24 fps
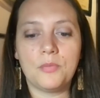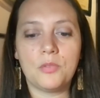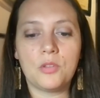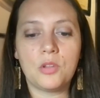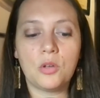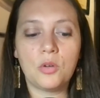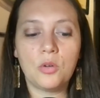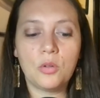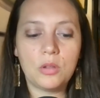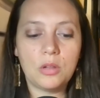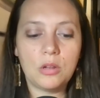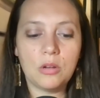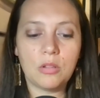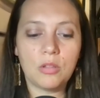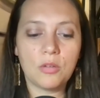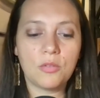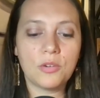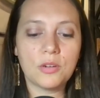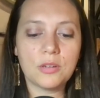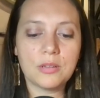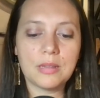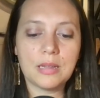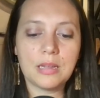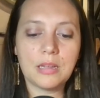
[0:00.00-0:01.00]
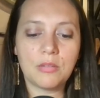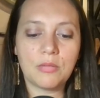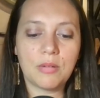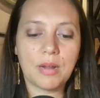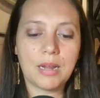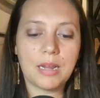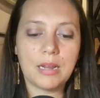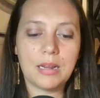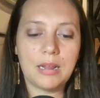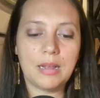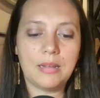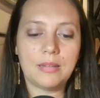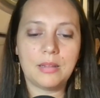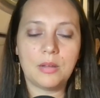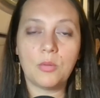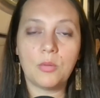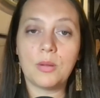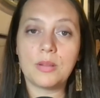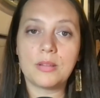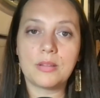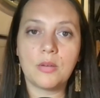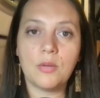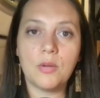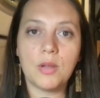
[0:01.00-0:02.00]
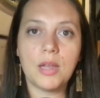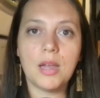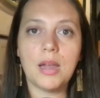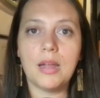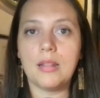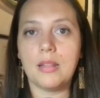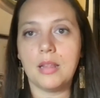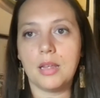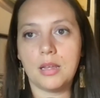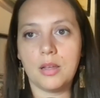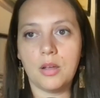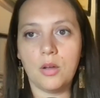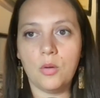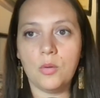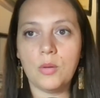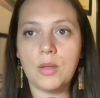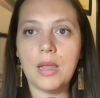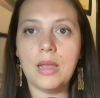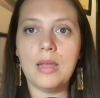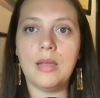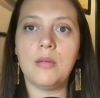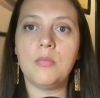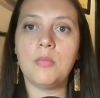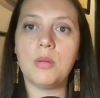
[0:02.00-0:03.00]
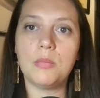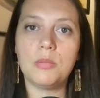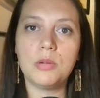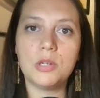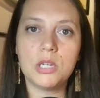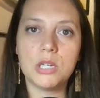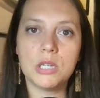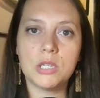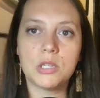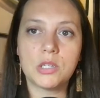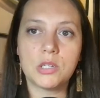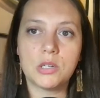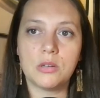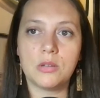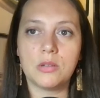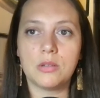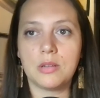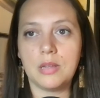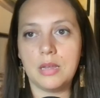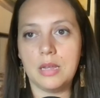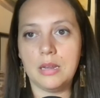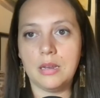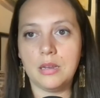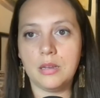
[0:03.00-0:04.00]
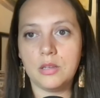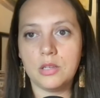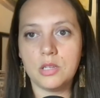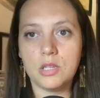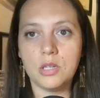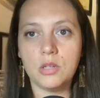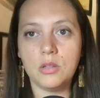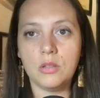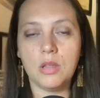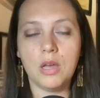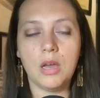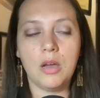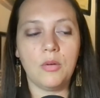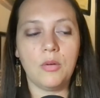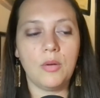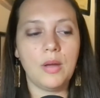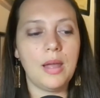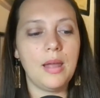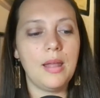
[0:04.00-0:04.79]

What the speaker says: So, the first thing is recognizing what's going on. Like, okay, my progesterone's getting too low.